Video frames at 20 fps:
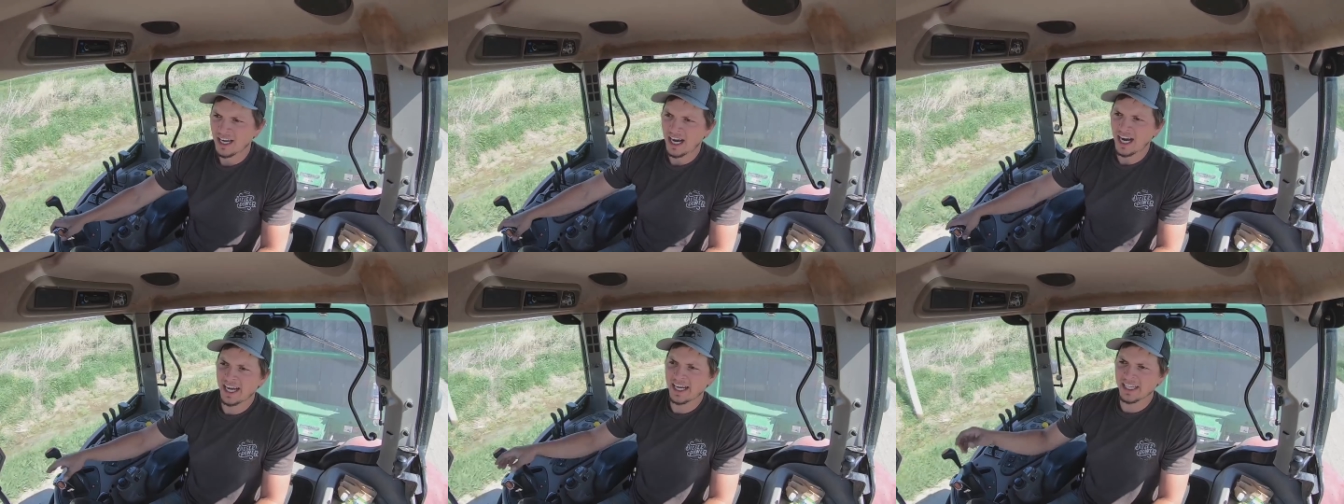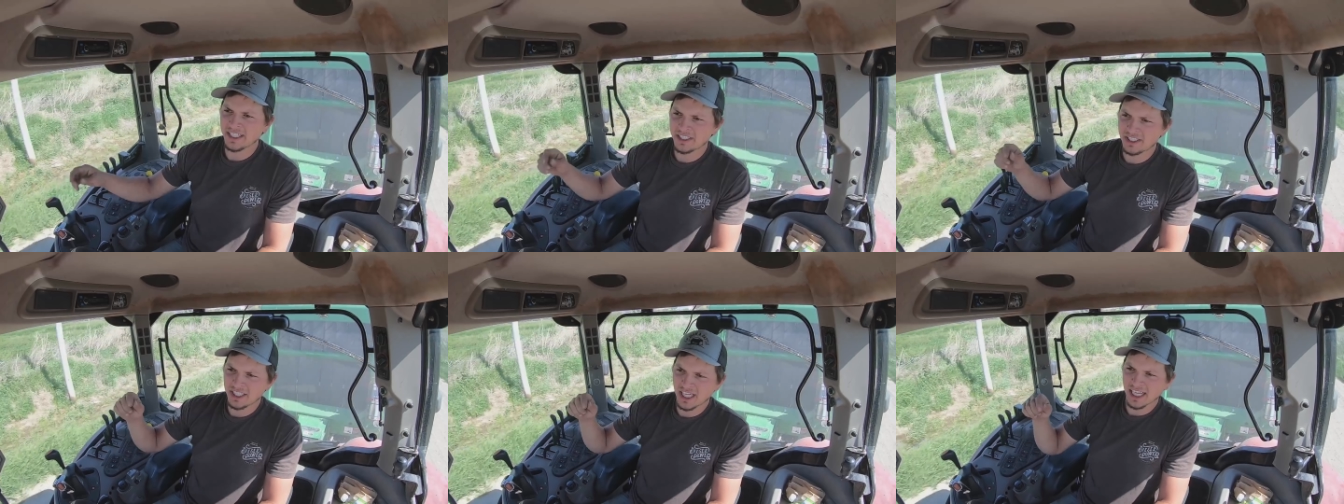I
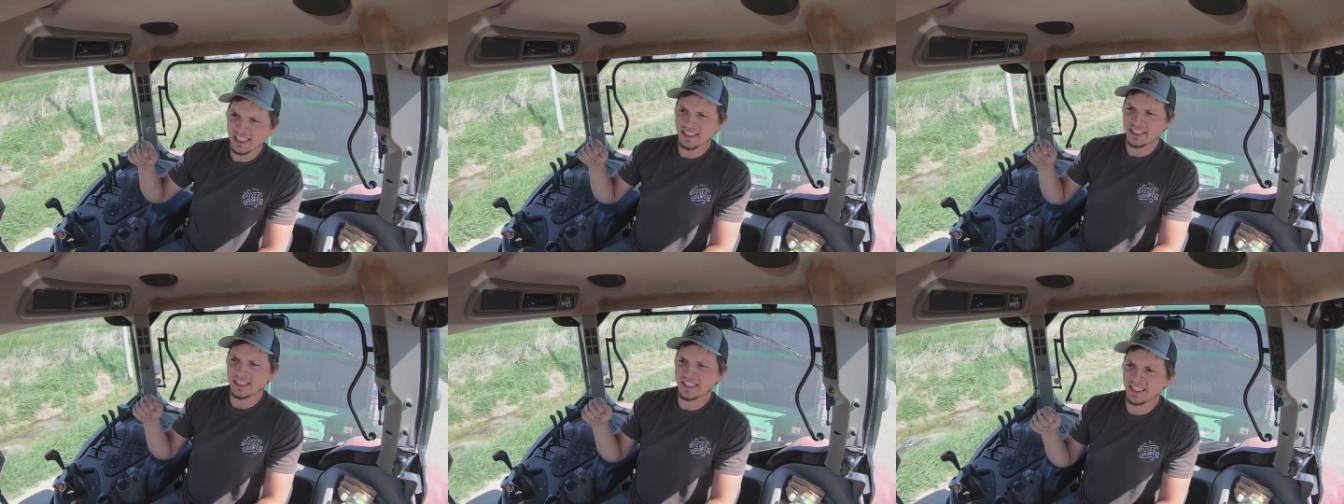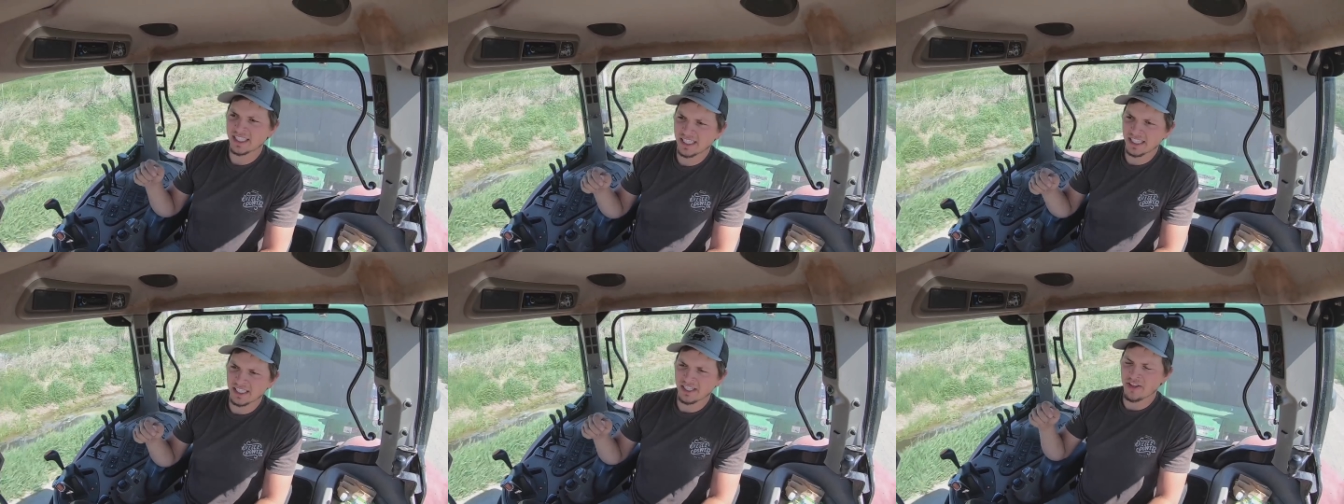
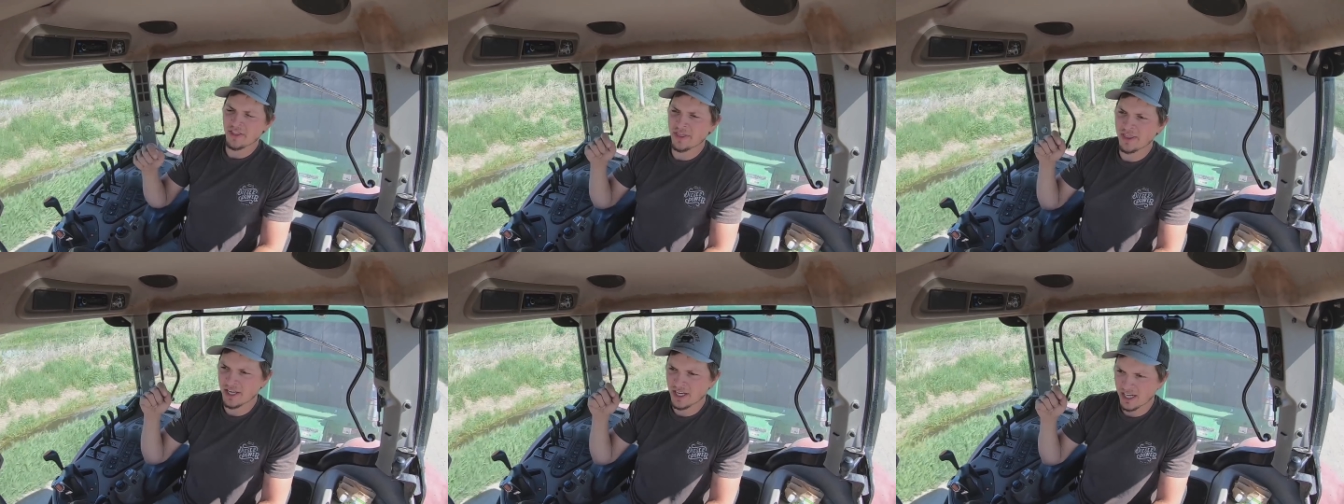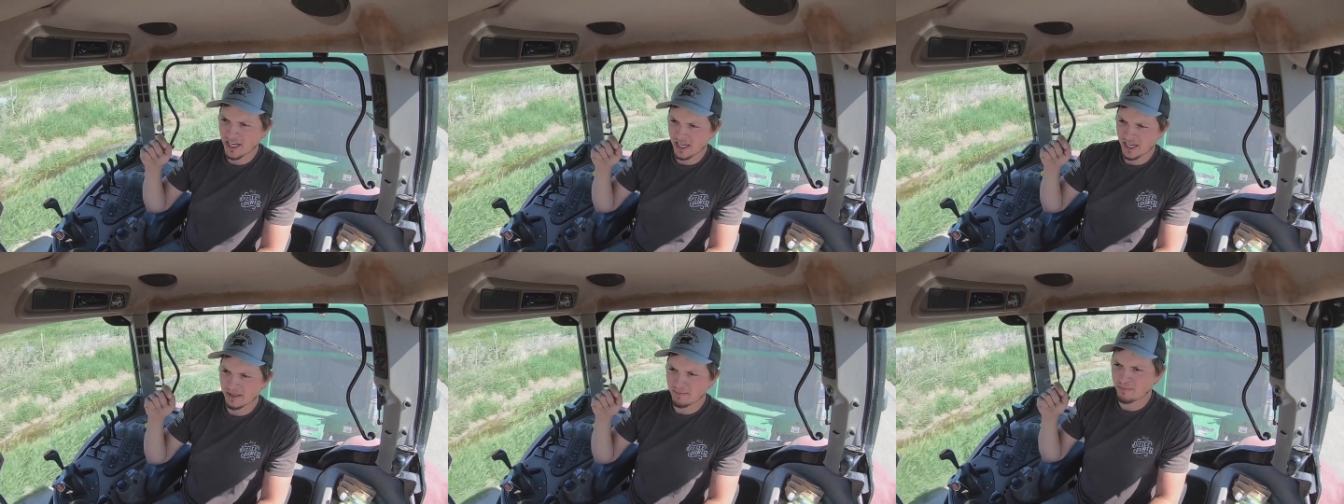adjusted
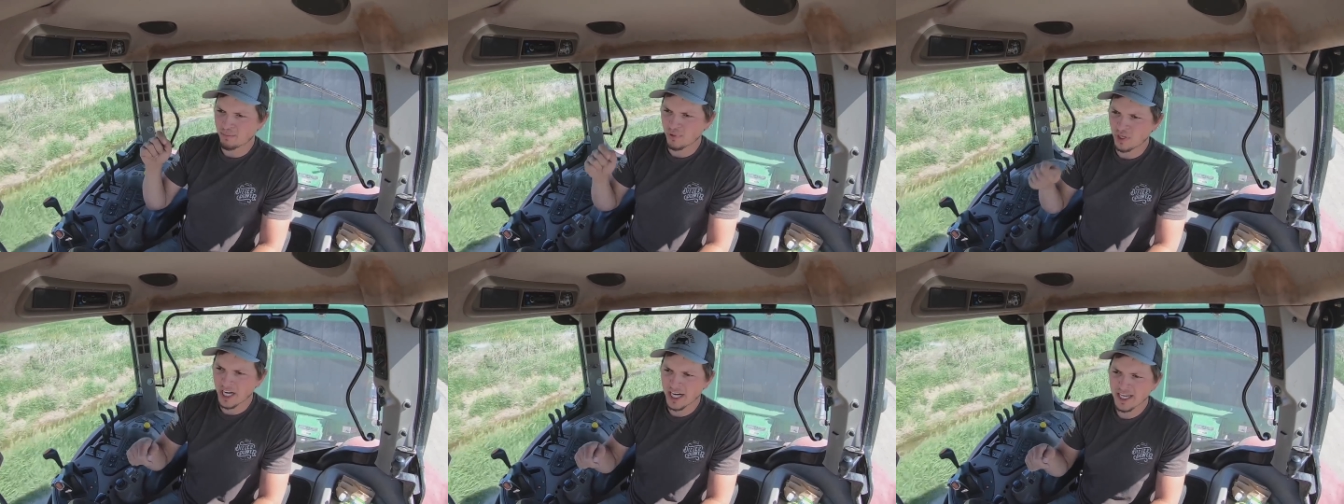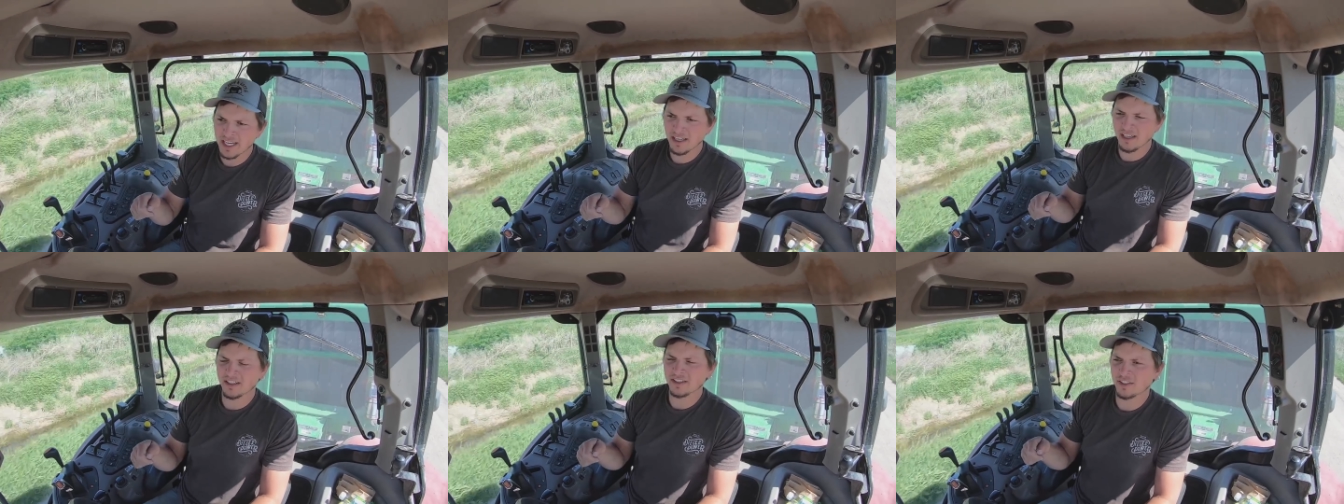the
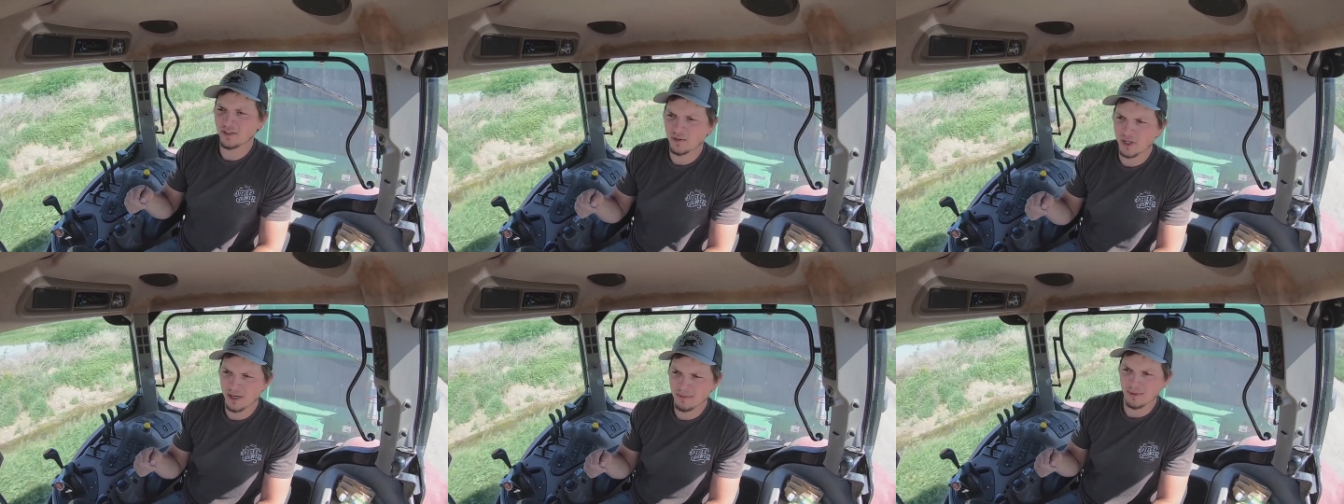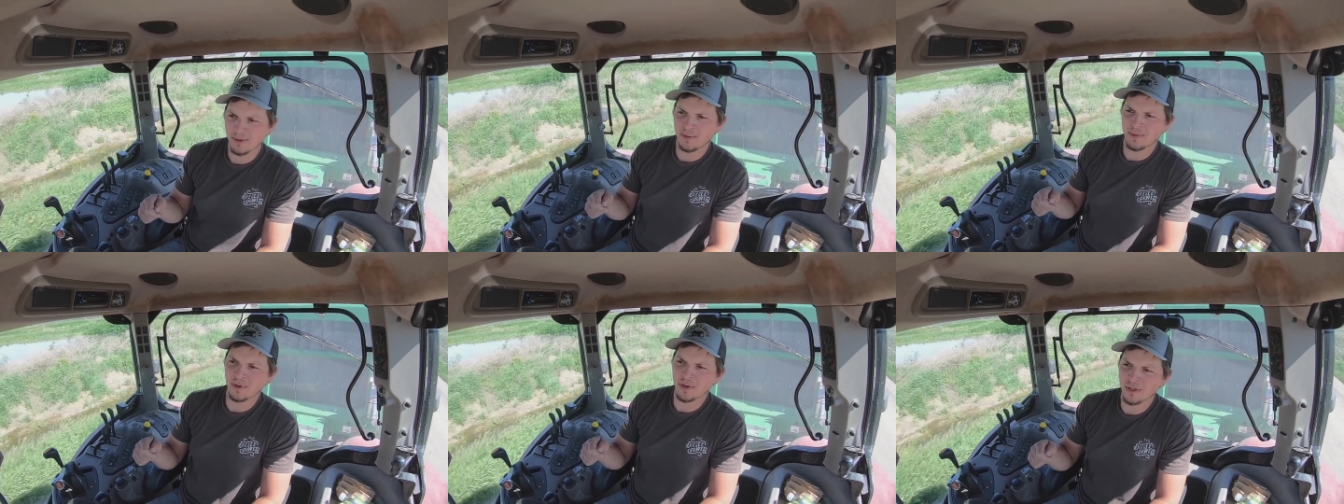brake on the
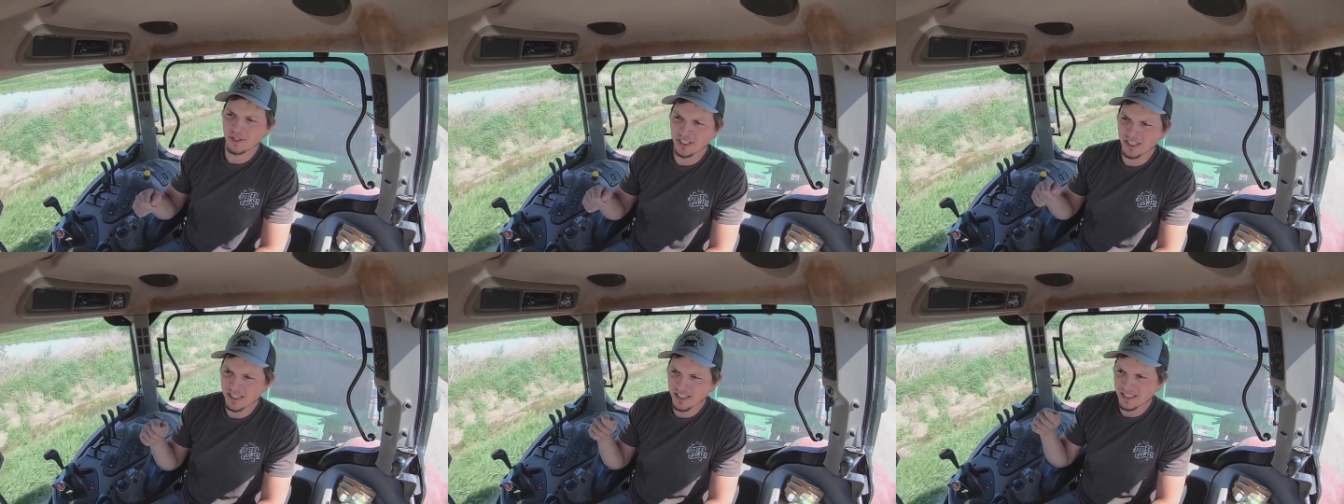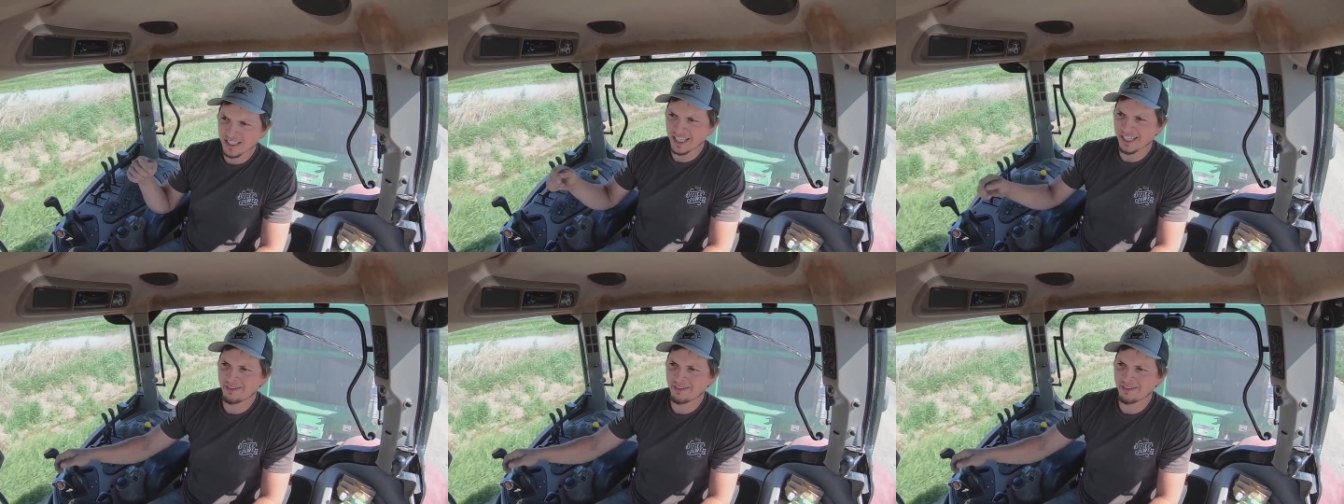rubber roller.